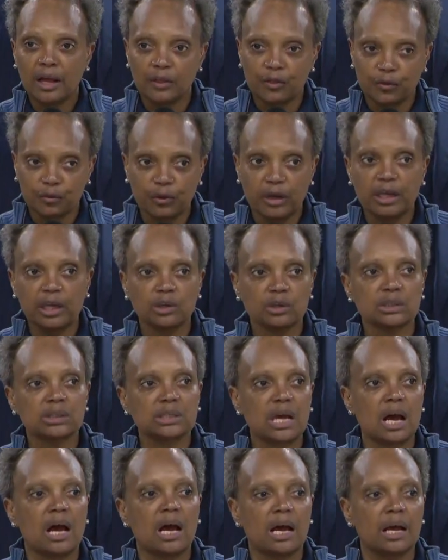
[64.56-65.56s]
in three years'
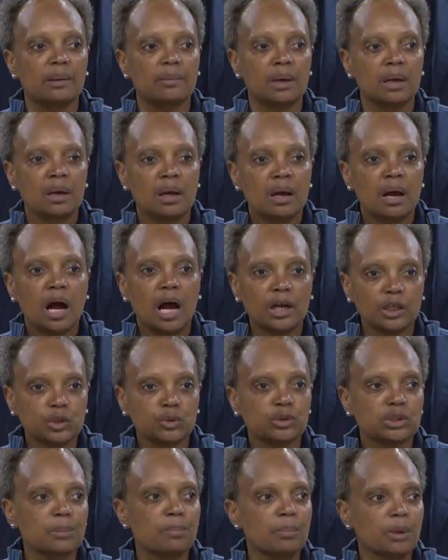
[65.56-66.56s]
time
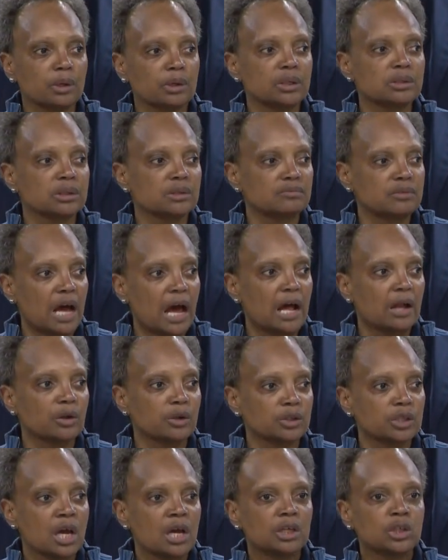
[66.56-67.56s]
hundreds of millions of
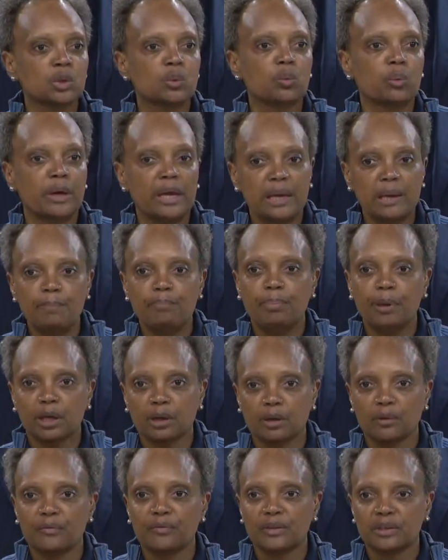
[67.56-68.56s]
dollars to
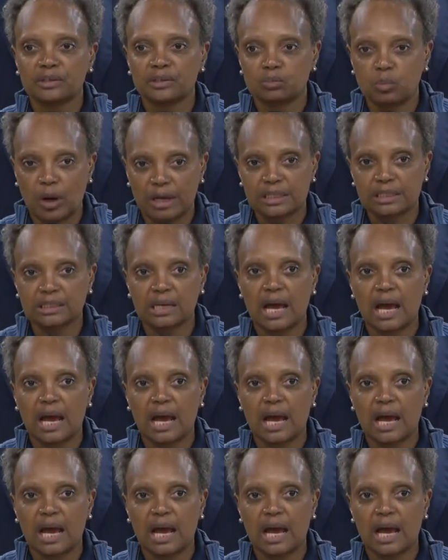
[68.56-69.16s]
rebuild this west